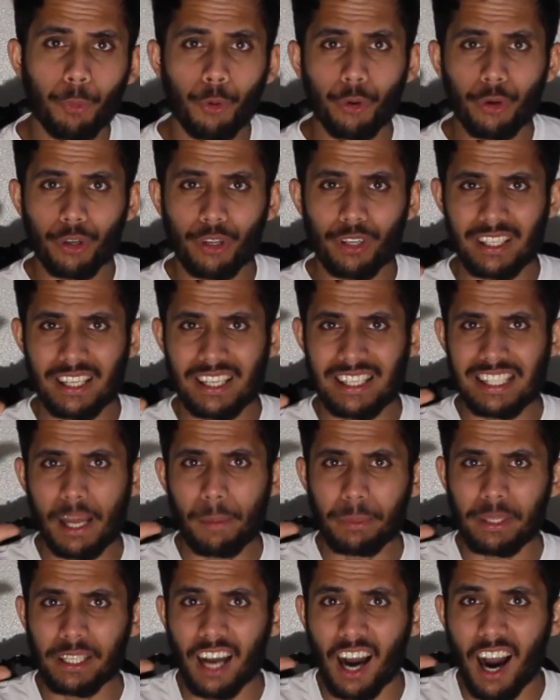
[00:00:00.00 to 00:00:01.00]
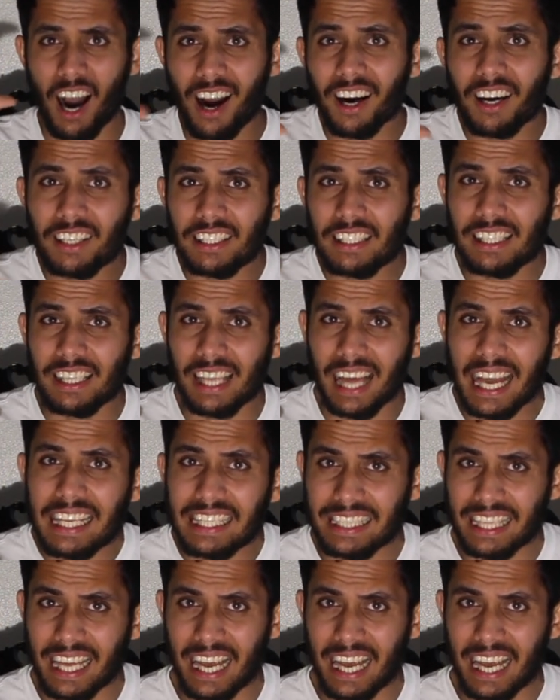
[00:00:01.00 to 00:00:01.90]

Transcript: put on something ugly like